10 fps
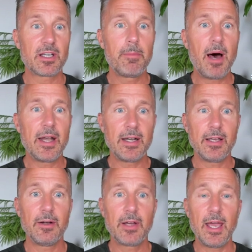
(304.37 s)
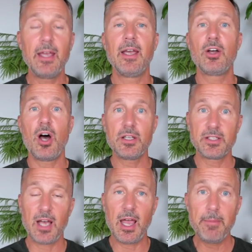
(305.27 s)
a commodity, okay? It
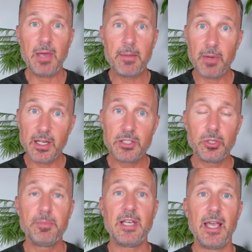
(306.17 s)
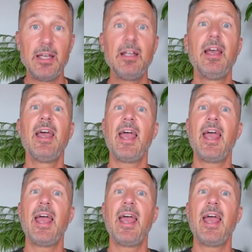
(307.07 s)
costs time and money to obtain